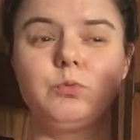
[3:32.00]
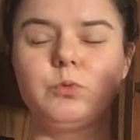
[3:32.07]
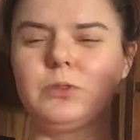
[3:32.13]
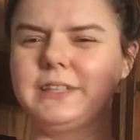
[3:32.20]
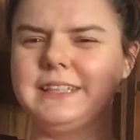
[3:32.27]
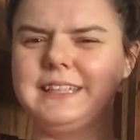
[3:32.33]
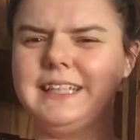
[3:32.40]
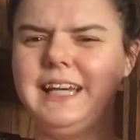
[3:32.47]

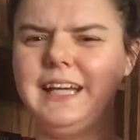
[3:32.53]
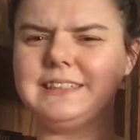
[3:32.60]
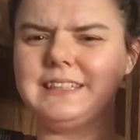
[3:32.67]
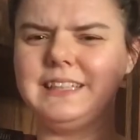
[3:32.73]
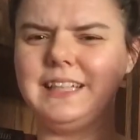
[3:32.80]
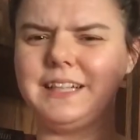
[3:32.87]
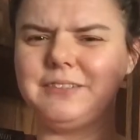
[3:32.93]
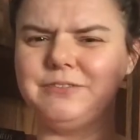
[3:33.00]
really has a
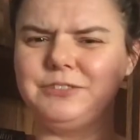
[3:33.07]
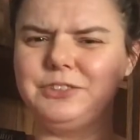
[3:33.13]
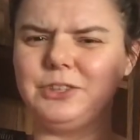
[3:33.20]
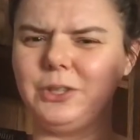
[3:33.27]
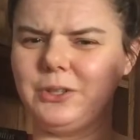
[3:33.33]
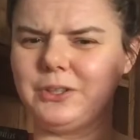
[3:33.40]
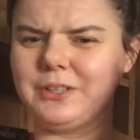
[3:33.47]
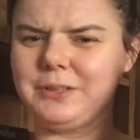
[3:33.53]
lot of
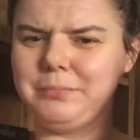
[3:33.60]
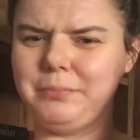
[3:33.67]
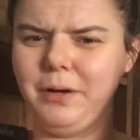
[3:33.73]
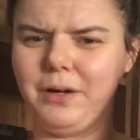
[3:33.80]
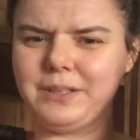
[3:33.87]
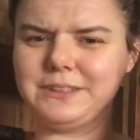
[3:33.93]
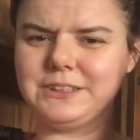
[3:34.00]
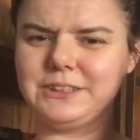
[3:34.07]
dark
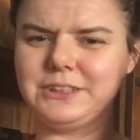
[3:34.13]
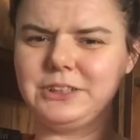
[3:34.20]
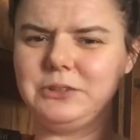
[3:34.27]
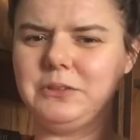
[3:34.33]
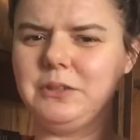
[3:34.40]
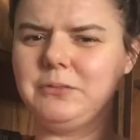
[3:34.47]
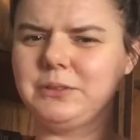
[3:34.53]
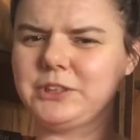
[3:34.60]
parts
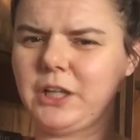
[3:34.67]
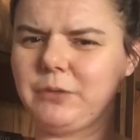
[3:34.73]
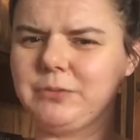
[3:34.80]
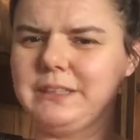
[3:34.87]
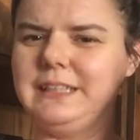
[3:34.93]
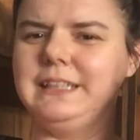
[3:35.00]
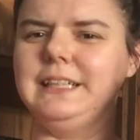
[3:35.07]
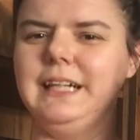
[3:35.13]
to it, which I
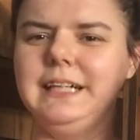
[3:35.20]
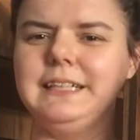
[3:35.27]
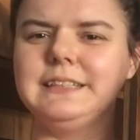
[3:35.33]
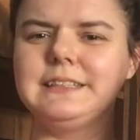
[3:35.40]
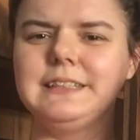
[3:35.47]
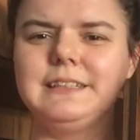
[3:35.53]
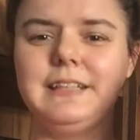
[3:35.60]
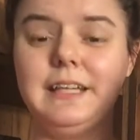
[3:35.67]
really
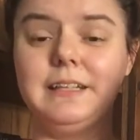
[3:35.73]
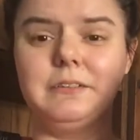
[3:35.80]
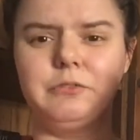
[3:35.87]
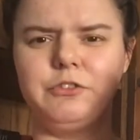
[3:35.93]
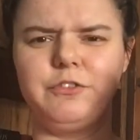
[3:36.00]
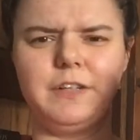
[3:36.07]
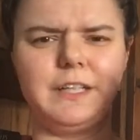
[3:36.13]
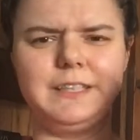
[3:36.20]
liked. And it
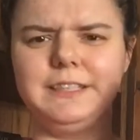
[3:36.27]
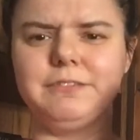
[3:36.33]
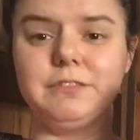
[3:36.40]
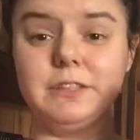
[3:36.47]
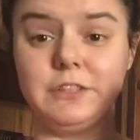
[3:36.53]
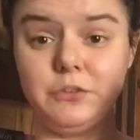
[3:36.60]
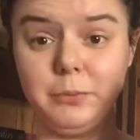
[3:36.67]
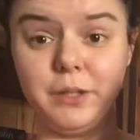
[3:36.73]
was very
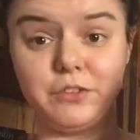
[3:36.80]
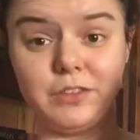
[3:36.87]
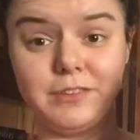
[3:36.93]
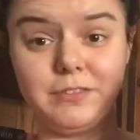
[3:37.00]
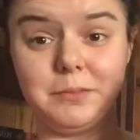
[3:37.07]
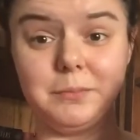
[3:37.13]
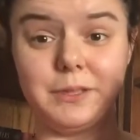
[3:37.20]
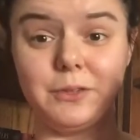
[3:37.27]
different, especially
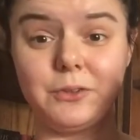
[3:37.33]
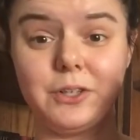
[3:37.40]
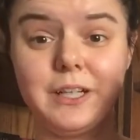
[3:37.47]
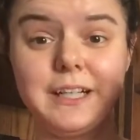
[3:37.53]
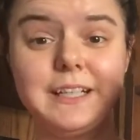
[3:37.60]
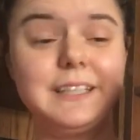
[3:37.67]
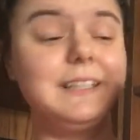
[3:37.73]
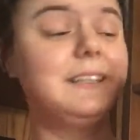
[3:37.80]
for middle
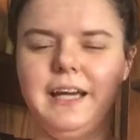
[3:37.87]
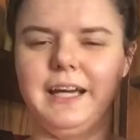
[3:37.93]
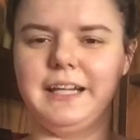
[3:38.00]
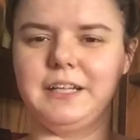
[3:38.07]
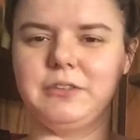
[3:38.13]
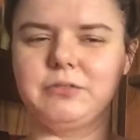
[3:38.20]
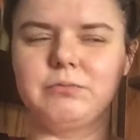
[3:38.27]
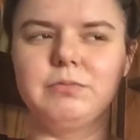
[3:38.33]
grade. And
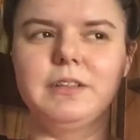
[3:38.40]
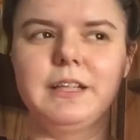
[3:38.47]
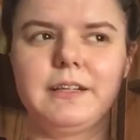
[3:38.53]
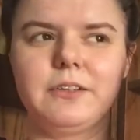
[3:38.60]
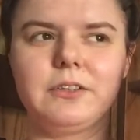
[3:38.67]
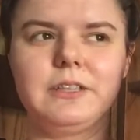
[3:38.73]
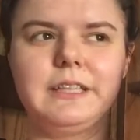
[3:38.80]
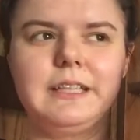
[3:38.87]
it
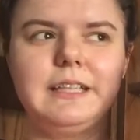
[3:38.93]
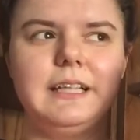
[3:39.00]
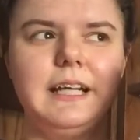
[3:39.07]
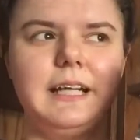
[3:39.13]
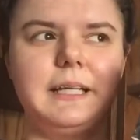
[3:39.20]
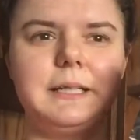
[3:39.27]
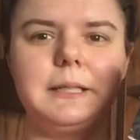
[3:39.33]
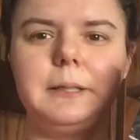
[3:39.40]
literally,
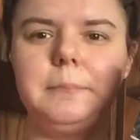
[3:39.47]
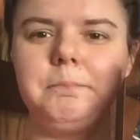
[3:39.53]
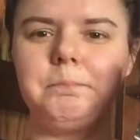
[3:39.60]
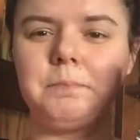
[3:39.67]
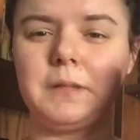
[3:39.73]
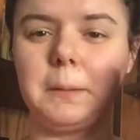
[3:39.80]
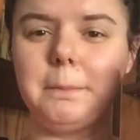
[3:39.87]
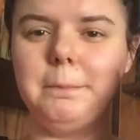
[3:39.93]
like,
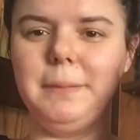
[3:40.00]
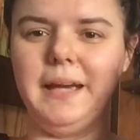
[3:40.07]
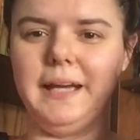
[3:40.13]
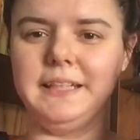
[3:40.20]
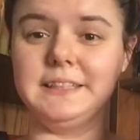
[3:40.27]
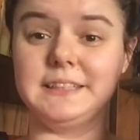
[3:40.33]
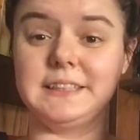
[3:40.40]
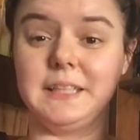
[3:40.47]

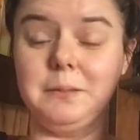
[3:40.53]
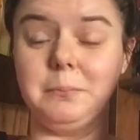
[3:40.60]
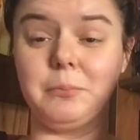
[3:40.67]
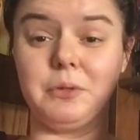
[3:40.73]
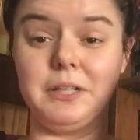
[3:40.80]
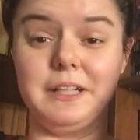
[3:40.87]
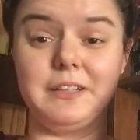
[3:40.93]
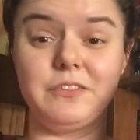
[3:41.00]
bends and
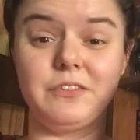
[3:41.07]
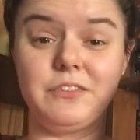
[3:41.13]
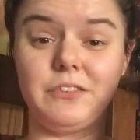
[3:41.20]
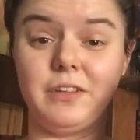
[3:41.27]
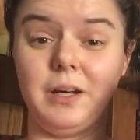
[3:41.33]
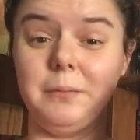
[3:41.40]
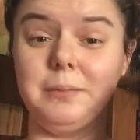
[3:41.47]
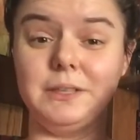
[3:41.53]
breaks
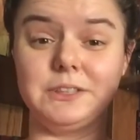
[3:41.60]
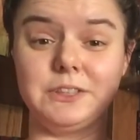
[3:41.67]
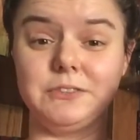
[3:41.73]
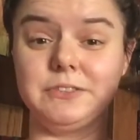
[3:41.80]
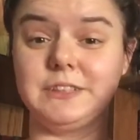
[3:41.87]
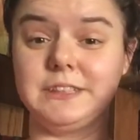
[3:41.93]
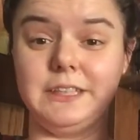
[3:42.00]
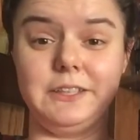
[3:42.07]
a bunch
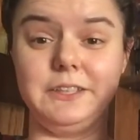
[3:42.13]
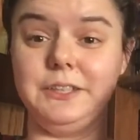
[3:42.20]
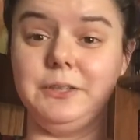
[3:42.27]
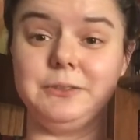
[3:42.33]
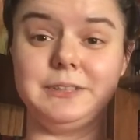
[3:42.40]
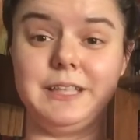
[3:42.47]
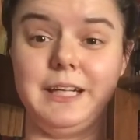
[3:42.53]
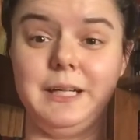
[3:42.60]
of
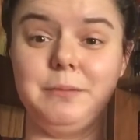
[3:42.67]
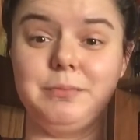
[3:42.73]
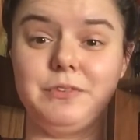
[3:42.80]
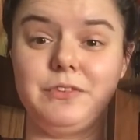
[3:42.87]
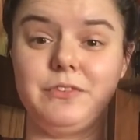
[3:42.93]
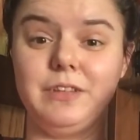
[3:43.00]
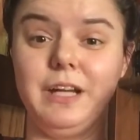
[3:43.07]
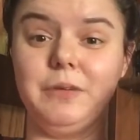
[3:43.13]

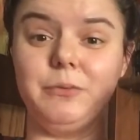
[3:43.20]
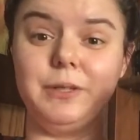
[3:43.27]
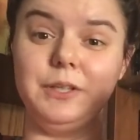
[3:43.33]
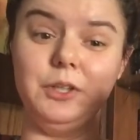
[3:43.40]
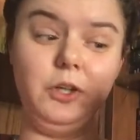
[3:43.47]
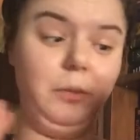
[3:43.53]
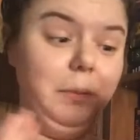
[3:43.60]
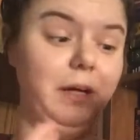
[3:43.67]
stereotypes that we
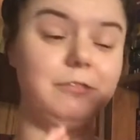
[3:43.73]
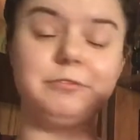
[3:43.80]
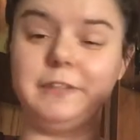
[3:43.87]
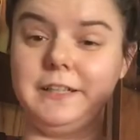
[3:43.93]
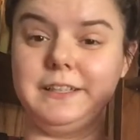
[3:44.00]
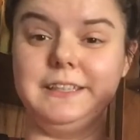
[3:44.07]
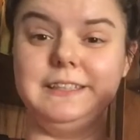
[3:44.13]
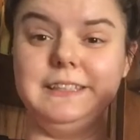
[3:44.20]
know about
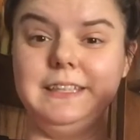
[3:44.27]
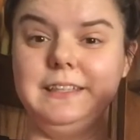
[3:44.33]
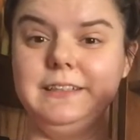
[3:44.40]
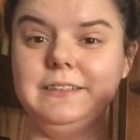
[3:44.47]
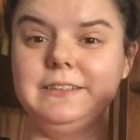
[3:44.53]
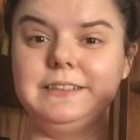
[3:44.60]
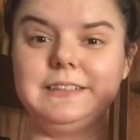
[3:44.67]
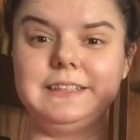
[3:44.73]
fairy
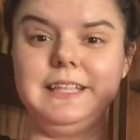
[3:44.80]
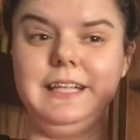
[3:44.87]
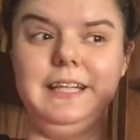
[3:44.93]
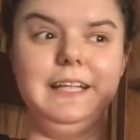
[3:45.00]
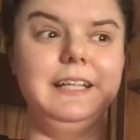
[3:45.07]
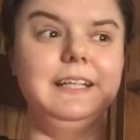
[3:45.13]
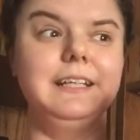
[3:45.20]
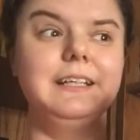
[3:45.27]
tales
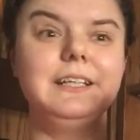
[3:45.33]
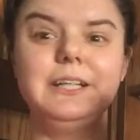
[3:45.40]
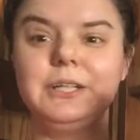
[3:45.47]
and